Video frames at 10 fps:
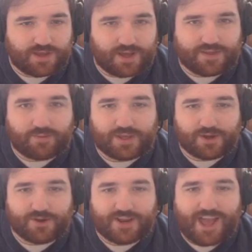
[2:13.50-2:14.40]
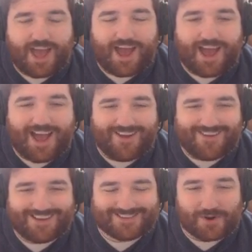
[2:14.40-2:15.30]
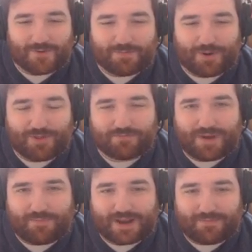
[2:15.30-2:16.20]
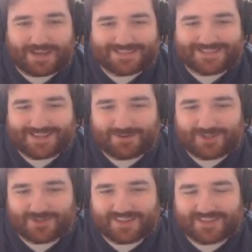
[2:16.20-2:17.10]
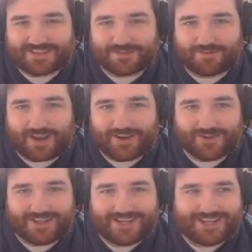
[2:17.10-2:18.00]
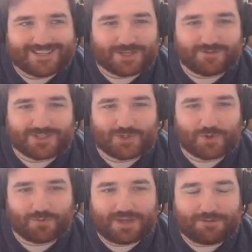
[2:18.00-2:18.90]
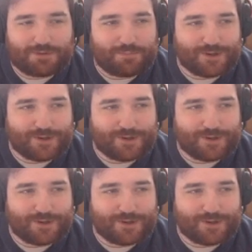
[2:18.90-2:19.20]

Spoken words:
Oh, there we go. Sorry, with both of my playmats, because I was using this in the final, so the store made me